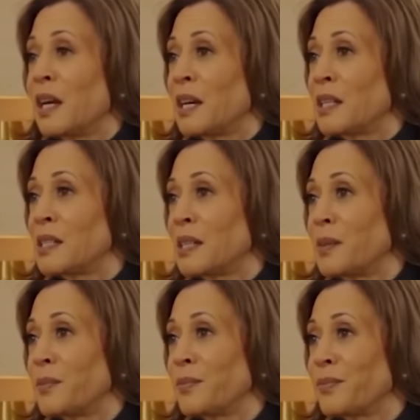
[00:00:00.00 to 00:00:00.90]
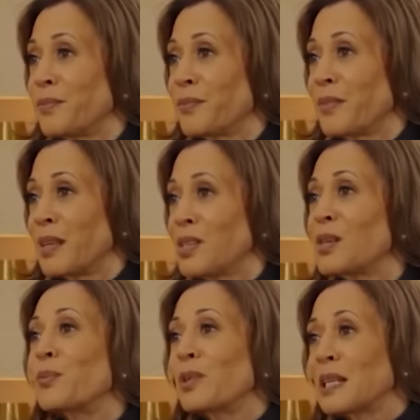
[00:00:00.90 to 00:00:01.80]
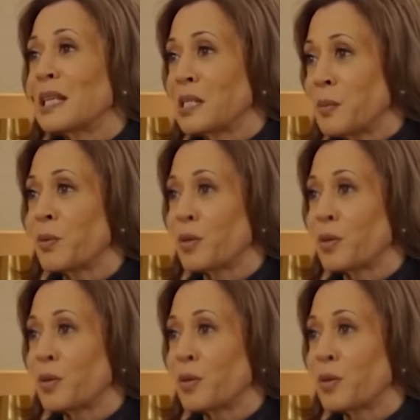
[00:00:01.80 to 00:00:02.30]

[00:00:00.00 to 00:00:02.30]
And so I'm really glad to